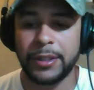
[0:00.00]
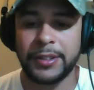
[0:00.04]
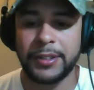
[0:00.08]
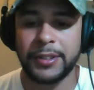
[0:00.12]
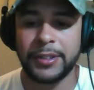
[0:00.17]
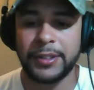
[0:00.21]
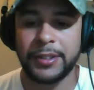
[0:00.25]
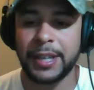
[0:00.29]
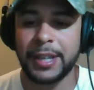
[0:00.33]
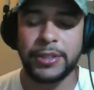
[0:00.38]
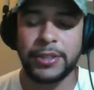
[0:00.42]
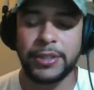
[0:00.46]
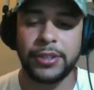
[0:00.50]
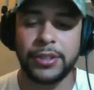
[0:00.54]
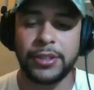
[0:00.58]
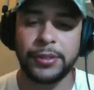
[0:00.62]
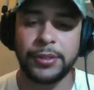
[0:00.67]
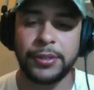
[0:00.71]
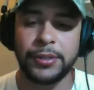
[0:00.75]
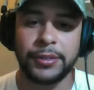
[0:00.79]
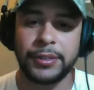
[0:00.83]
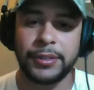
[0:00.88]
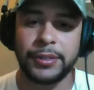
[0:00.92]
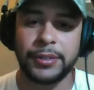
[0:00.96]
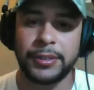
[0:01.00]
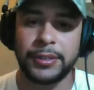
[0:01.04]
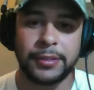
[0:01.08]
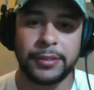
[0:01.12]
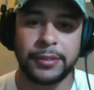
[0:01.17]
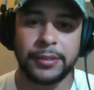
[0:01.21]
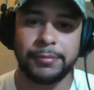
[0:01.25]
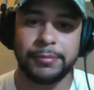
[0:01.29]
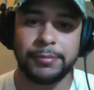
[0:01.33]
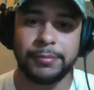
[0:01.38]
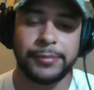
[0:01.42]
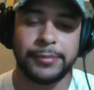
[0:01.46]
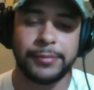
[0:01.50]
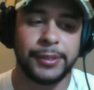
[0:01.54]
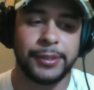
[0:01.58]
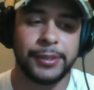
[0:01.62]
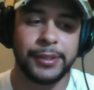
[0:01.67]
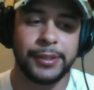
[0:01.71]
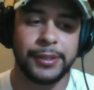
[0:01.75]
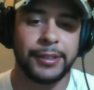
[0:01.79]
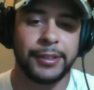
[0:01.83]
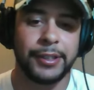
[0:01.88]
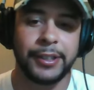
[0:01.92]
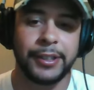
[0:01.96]
the same shoes.
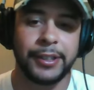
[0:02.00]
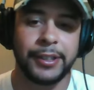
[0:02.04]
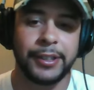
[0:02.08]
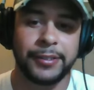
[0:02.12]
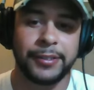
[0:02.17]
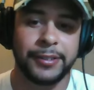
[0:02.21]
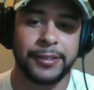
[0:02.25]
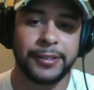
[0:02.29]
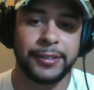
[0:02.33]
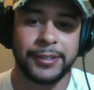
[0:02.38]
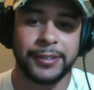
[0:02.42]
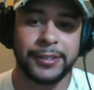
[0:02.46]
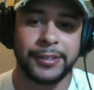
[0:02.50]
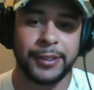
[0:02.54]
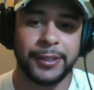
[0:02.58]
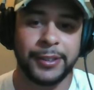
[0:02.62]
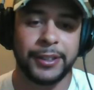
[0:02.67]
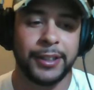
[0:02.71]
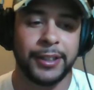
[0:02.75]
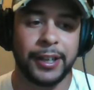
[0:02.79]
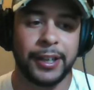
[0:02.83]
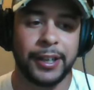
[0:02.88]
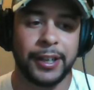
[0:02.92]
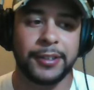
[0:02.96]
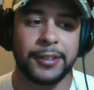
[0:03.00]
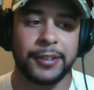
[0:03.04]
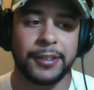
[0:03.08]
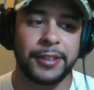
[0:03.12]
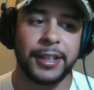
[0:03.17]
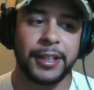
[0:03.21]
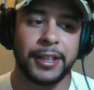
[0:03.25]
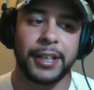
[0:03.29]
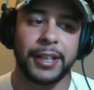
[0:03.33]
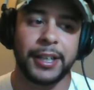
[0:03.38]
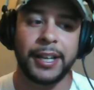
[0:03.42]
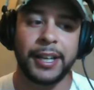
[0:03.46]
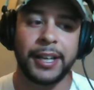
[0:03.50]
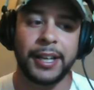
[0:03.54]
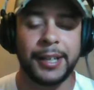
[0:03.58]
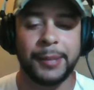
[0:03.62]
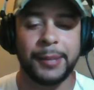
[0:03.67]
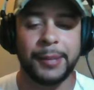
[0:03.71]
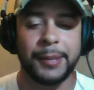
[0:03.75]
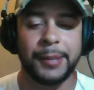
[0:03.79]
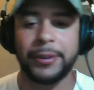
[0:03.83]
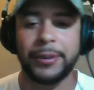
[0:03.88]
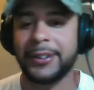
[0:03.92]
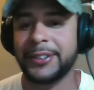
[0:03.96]
You know, dirty laundry. I, I need
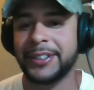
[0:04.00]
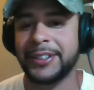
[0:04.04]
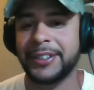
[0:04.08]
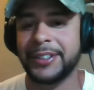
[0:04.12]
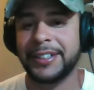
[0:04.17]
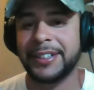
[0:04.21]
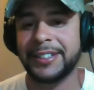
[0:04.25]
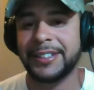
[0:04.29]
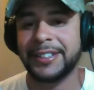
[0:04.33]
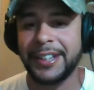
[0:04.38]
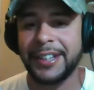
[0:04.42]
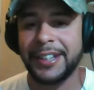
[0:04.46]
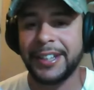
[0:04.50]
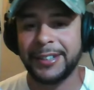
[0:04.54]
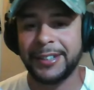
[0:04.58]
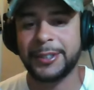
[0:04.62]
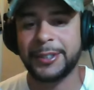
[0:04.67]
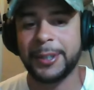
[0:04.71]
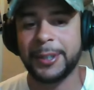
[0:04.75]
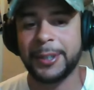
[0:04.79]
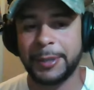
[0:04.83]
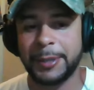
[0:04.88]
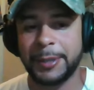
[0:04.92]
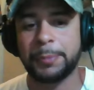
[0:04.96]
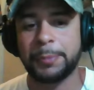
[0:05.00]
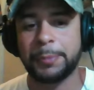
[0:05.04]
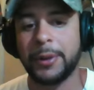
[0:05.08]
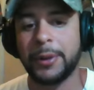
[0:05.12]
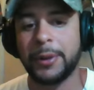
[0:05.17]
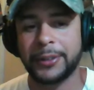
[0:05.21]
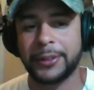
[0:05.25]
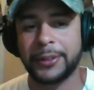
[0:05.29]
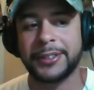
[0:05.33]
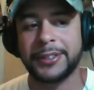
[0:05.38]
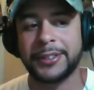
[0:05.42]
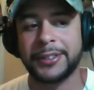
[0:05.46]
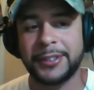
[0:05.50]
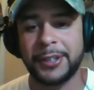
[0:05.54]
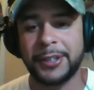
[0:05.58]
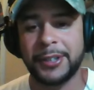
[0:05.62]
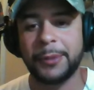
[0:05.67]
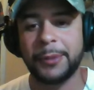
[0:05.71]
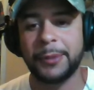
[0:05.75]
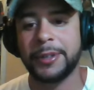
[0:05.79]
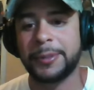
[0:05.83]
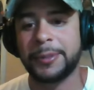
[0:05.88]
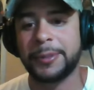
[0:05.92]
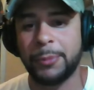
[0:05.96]
to borrow this. There's so much perks. There's
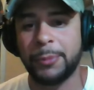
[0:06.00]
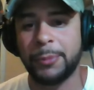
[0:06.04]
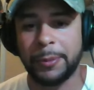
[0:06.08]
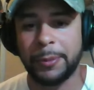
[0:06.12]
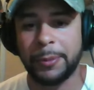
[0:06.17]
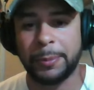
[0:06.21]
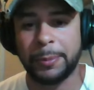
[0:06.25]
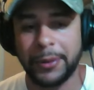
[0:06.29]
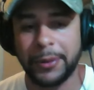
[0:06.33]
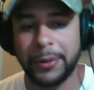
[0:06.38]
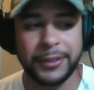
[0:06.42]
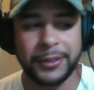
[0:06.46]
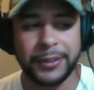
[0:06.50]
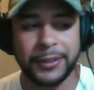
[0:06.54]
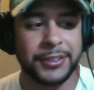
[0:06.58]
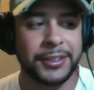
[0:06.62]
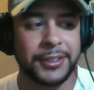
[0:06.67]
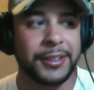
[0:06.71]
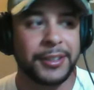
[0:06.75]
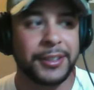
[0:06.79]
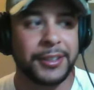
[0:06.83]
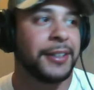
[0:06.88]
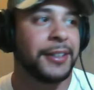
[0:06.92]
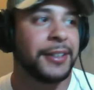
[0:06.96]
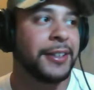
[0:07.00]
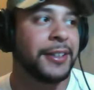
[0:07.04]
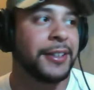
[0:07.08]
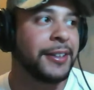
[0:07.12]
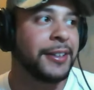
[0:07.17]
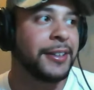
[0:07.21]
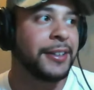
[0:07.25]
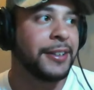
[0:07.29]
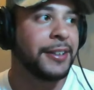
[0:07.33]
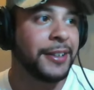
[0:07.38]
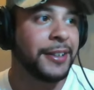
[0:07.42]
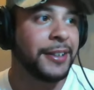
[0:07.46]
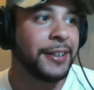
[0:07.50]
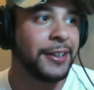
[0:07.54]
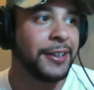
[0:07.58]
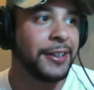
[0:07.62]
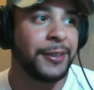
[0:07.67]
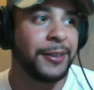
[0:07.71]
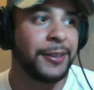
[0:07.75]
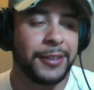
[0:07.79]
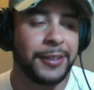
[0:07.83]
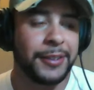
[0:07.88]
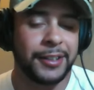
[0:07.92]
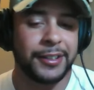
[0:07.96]
so much more perks, you
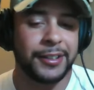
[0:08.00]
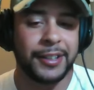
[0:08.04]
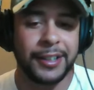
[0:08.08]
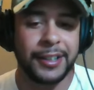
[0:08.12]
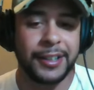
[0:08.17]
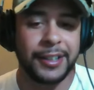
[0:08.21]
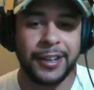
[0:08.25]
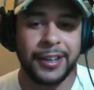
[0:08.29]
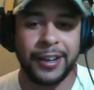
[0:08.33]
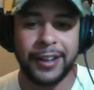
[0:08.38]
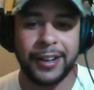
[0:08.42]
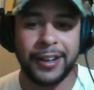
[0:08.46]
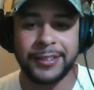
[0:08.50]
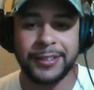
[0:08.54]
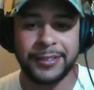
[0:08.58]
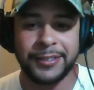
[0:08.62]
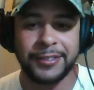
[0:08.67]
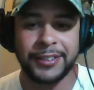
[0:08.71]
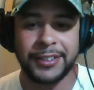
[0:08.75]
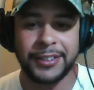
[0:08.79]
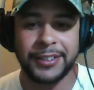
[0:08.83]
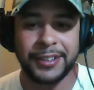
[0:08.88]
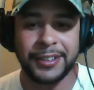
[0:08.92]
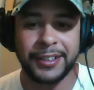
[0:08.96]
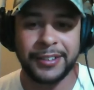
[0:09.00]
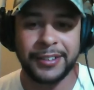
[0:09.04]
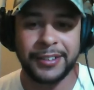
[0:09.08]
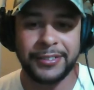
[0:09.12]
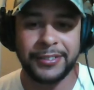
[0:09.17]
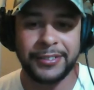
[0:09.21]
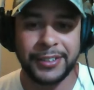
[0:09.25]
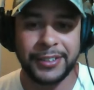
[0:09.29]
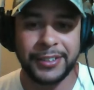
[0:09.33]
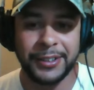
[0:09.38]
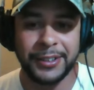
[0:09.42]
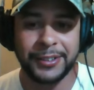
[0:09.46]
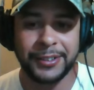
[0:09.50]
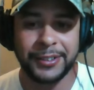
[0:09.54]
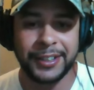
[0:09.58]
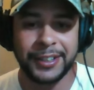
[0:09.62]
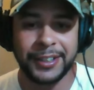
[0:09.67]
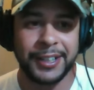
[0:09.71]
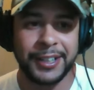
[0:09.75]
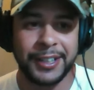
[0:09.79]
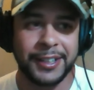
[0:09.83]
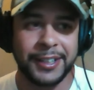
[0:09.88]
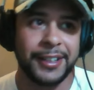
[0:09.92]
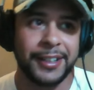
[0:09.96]
know, than than cons over this stuff. You know, you're
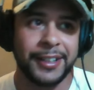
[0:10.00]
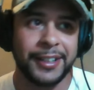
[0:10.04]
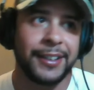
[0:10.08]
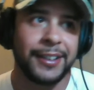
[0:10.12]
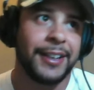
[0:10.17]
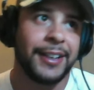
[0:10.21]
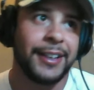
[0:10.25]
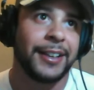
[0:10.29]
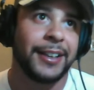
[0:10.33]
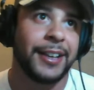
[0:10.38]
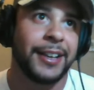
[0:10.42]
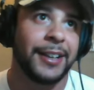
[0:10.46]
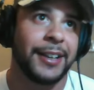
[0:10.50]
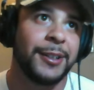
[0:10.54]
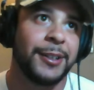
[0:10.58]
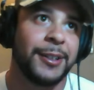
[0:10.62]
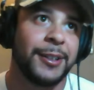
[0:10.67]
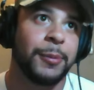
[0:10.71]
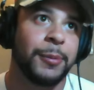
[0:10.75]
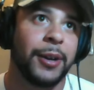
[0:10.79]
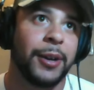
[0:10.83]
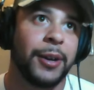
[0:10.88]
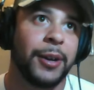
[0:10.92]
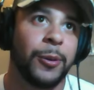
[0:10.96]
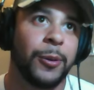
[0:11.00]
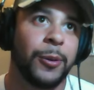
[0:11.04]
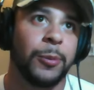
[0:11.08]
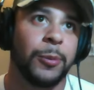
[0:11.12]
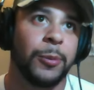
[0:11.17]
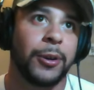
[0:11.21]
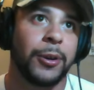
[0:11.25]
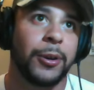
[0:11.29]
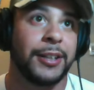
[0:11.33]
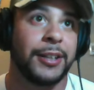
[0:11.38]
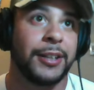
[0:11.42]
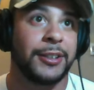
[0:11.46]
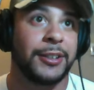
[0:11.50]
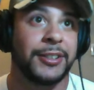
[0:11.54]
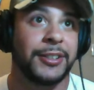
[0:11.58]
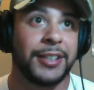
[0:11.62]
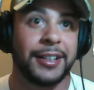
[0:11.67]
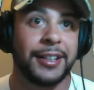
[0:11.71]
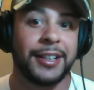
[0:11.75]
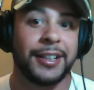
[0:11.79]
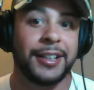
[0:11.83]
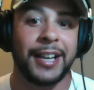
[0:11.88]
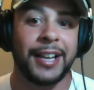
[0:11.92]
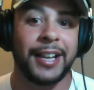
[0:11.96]
like, can you do my homework? Can you sit
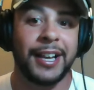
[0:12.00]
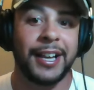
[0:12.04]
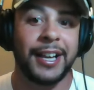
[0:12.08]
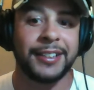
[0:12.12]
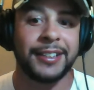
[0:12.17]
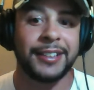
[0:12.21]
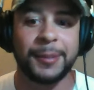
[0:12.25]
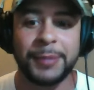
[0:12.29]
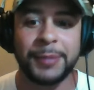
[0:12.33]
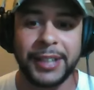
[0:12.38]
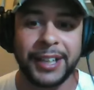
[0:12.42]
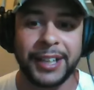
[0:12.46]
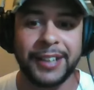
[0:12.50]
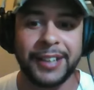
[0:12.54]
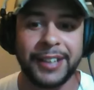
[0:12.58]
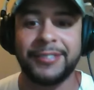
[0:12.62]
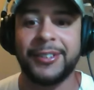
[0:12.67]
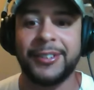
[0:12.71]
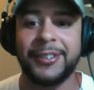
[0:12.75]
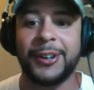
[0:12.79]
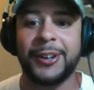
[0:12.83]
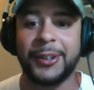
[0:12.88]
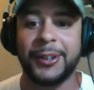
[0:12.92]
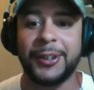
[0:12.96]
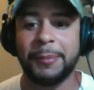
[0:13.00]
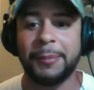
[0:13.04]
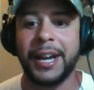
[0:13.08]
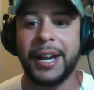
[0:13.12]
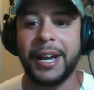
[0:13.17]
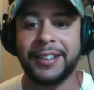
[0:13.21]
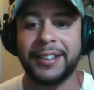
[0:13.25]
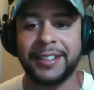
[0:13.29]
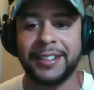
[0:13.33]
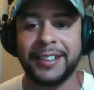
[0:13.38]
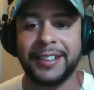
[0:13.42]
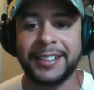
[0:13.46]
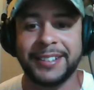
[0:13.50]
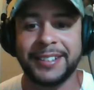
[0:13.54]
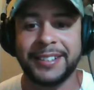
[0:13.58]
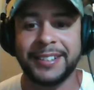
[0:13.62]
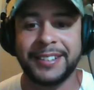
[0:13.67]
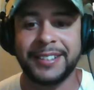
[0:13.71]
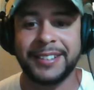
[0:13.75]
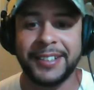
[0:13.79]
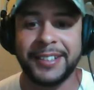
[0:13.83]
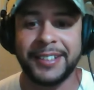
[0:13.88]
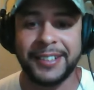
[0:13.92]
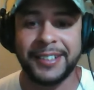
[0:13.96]
in class? I'm thinking of all the bad
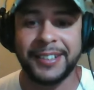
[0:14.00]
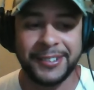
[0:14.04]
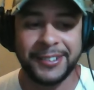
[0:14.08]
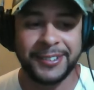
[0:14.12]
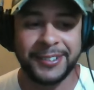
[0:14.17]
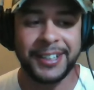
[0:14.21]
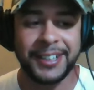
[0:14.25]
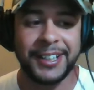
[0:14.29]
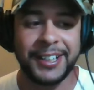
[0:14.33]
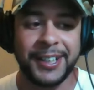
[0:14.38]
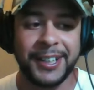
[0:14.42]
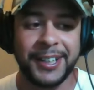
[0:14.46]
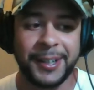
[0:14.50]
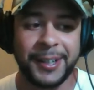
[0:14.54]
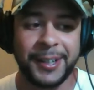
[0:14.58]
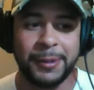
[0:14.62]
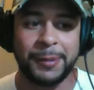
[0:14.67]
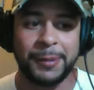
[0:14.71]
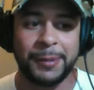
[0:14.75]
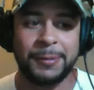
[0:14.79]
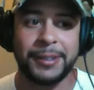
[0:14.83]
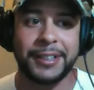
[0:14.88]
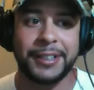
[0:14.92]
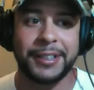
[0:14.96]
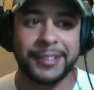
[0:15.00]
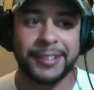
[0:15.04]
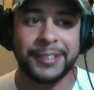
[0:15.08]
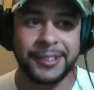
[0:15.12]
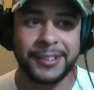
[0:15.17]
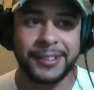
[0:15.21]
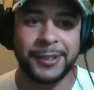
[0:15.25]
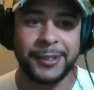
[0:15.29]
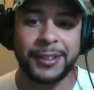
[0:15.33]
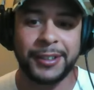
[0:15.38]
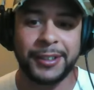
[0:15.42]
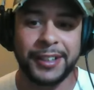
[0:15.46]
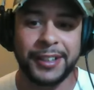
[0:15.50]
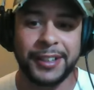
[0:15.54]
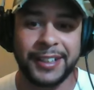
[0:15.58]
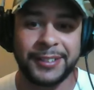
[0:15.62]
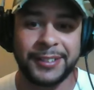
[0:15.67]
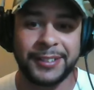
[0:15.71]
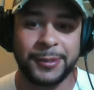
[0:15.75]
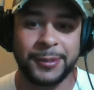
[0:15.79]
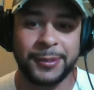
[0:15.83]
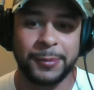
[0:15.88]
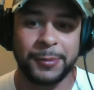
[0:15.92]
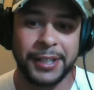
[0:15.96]
things right now, but I'm like, go to
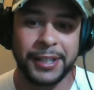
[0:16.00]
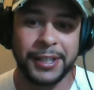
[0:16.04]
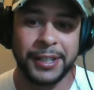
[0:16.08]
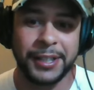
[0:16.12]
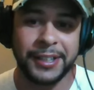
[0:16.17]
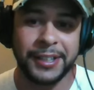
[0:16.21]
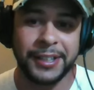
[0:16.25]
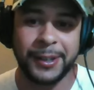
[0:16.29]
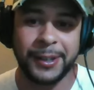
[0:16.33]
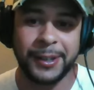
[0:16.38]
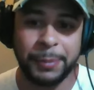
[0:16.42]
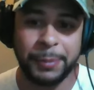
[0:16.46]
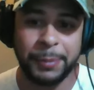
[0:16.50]
class for me. You know, I'll